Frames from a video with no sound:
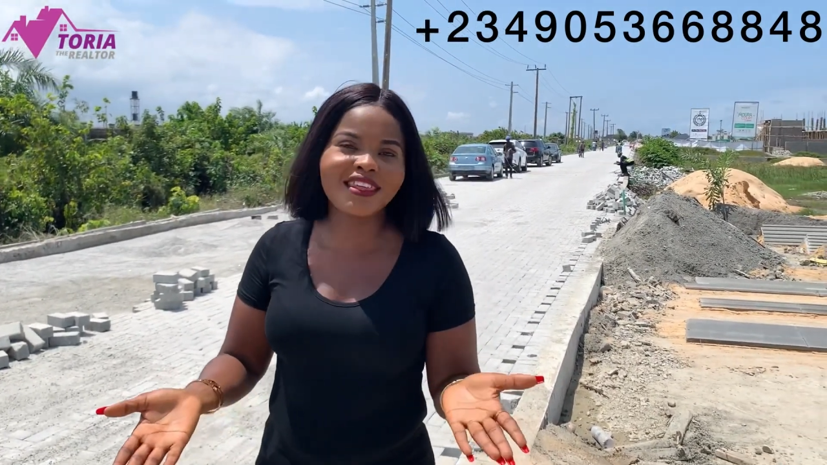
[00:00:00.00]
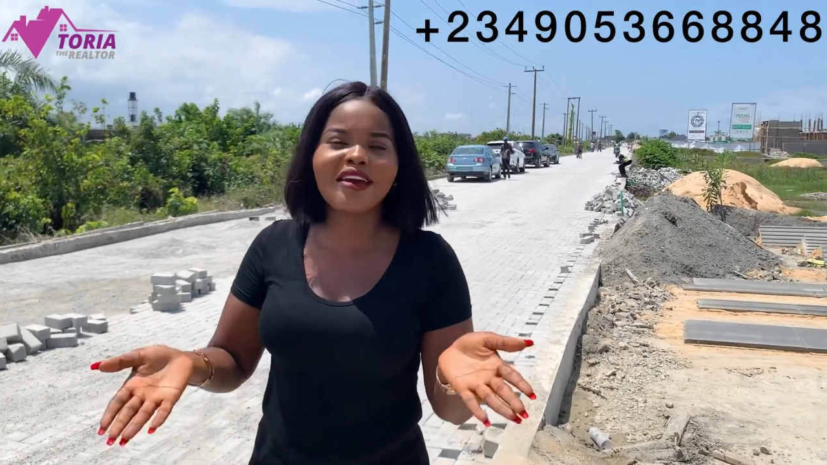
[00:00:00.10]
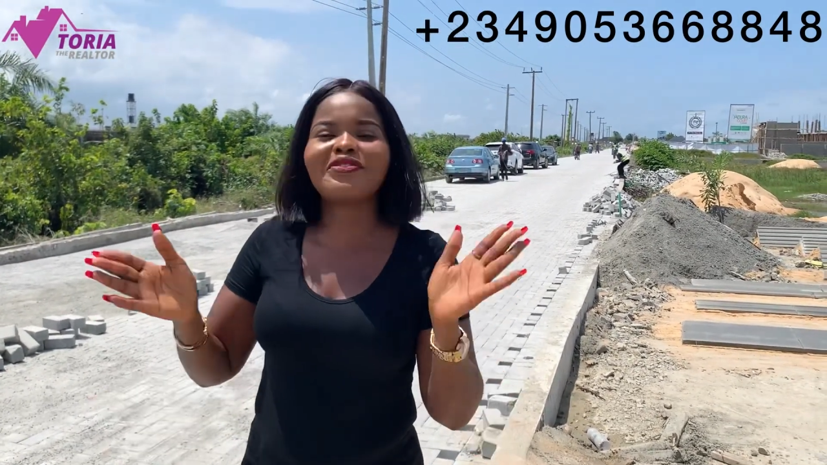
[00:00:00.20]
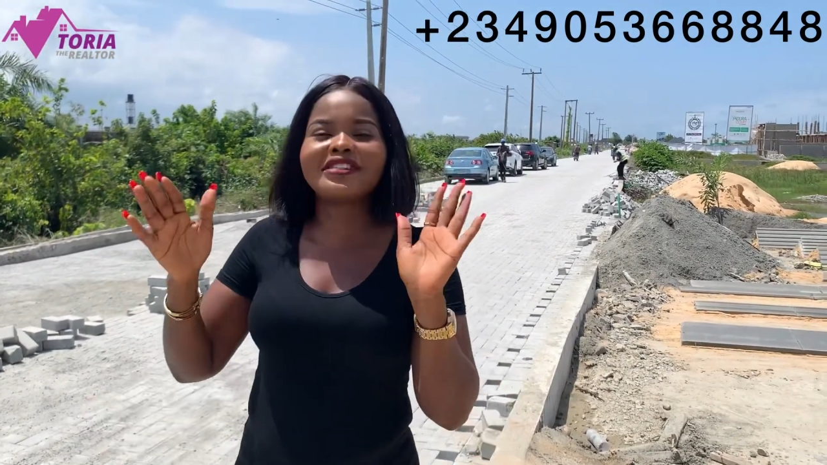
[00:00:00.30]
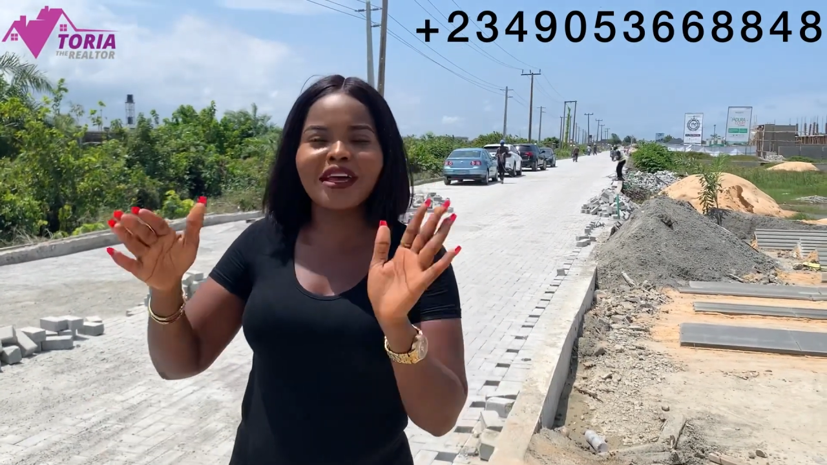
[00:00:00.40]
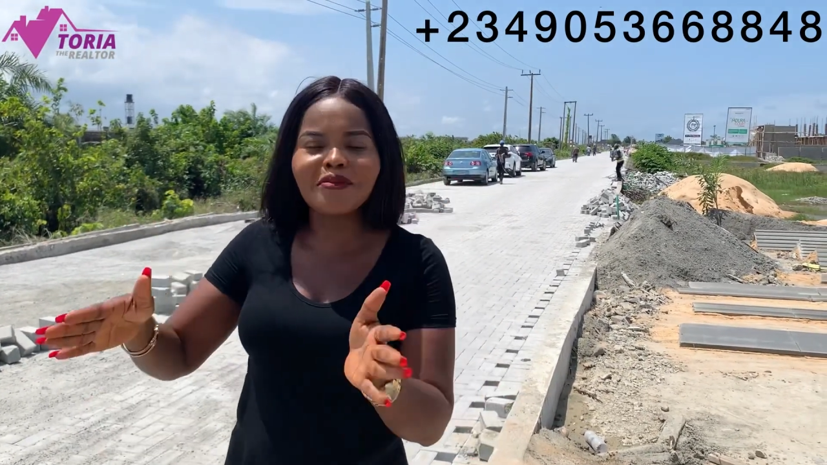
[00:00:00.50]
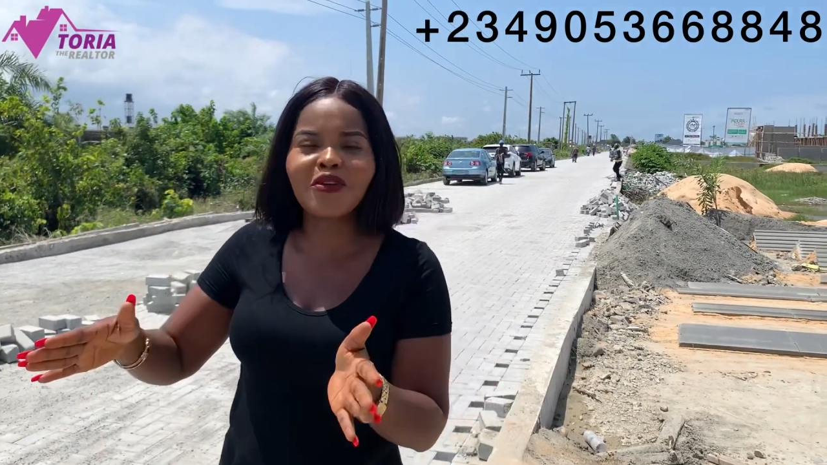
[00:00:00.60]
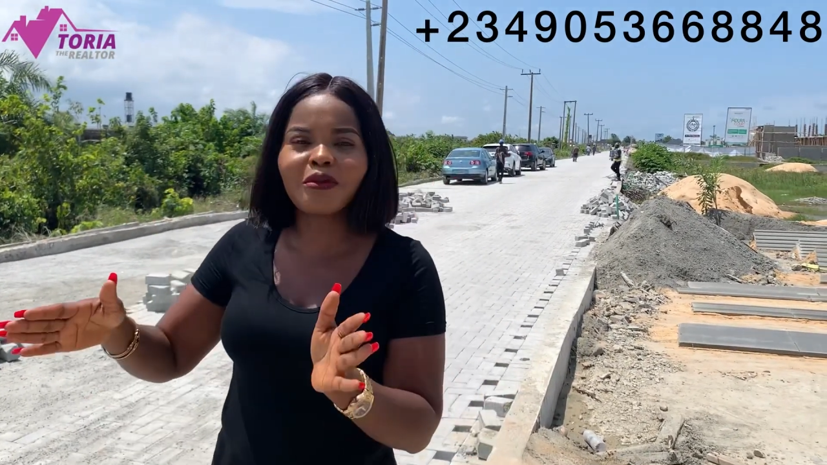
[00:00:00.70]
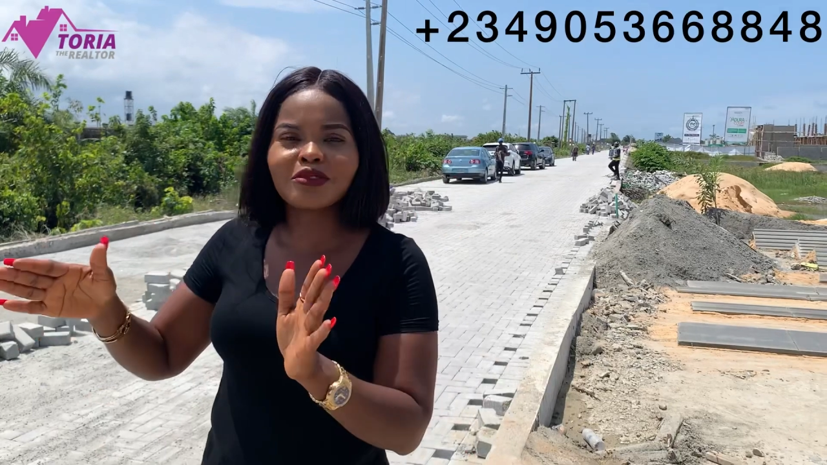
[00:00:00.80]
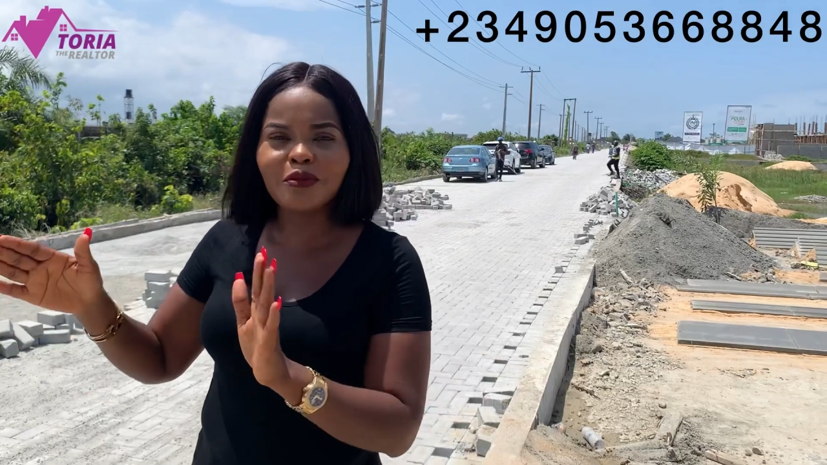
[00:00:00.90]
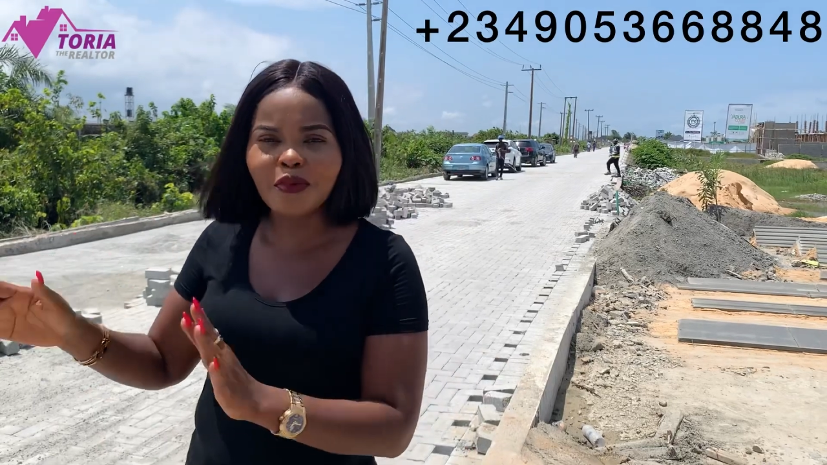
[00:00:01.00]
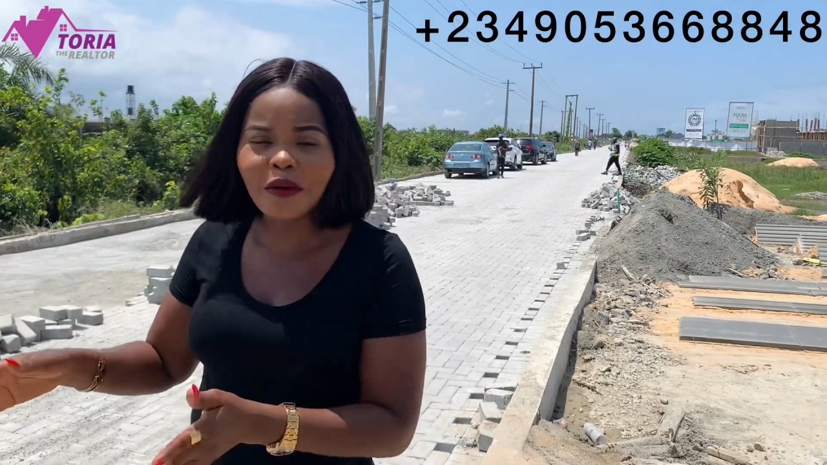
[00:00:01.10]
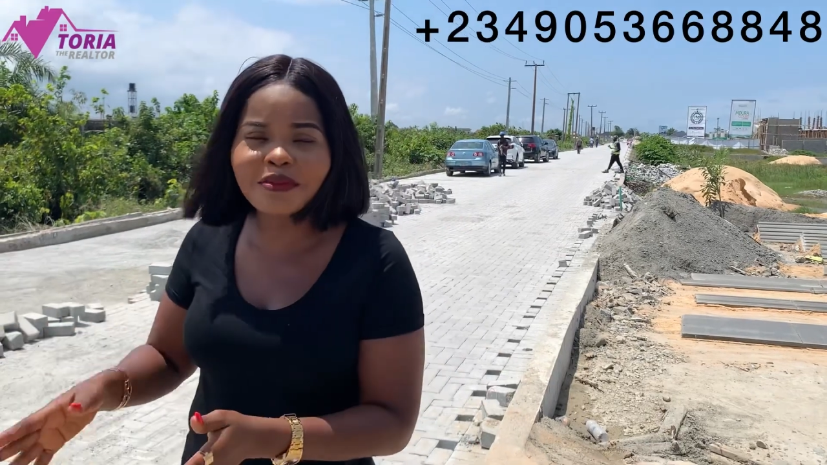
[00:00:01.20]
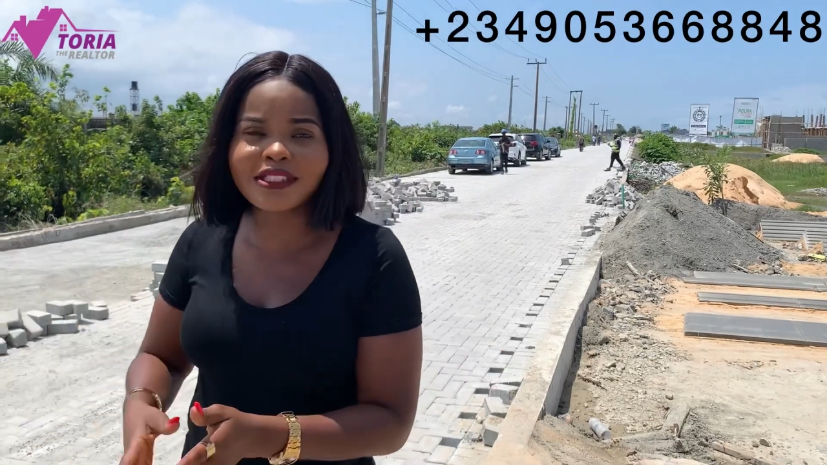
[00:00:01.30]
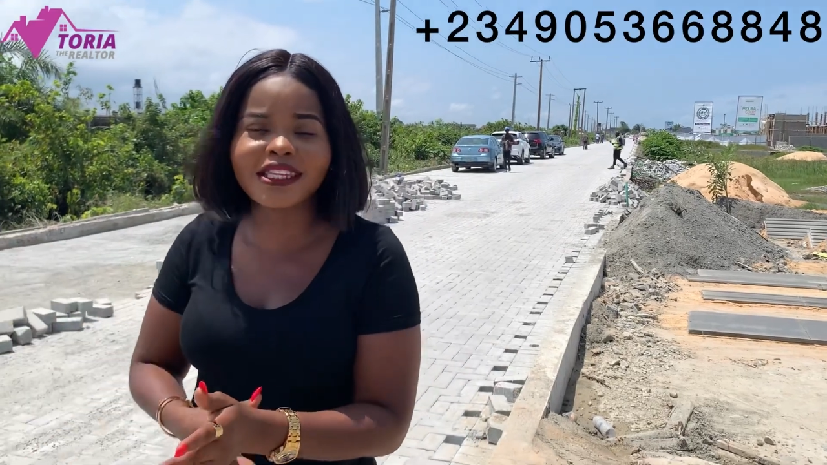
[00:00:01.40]
every time you come to a
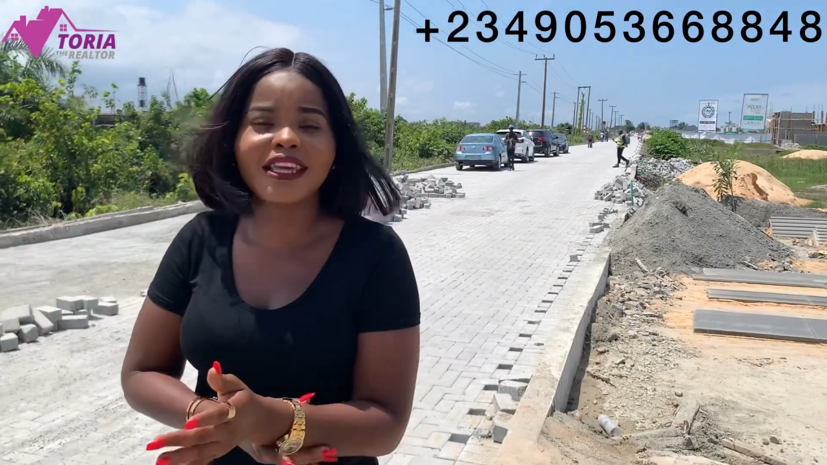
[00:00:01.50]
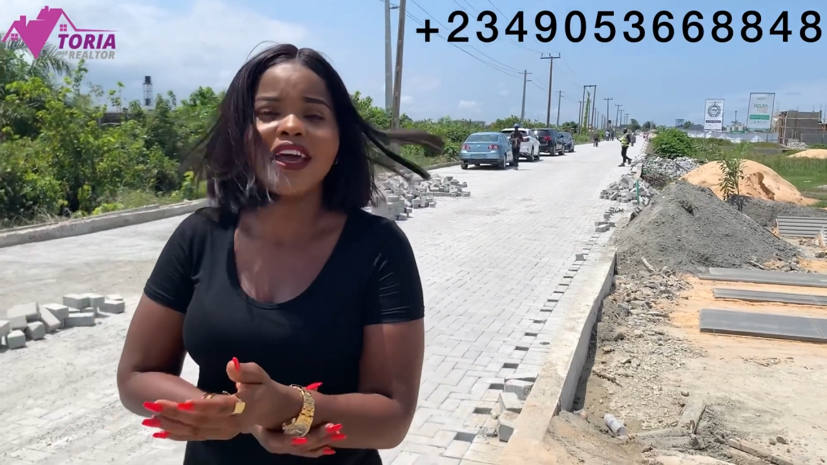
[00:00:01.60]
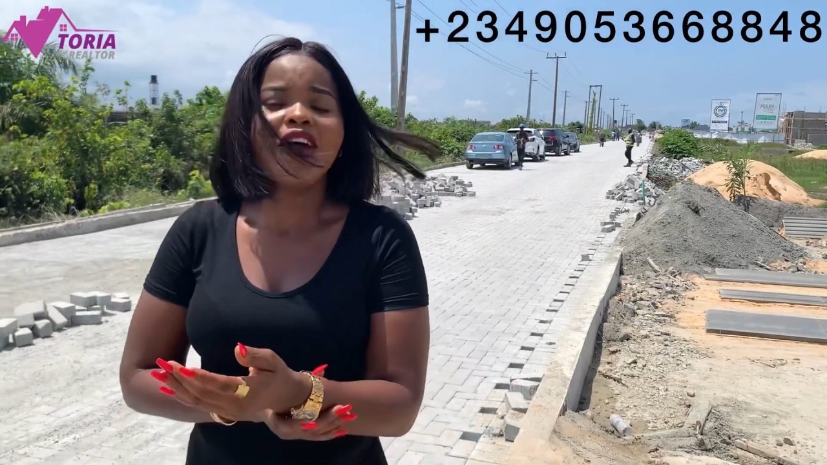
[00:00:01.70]
property,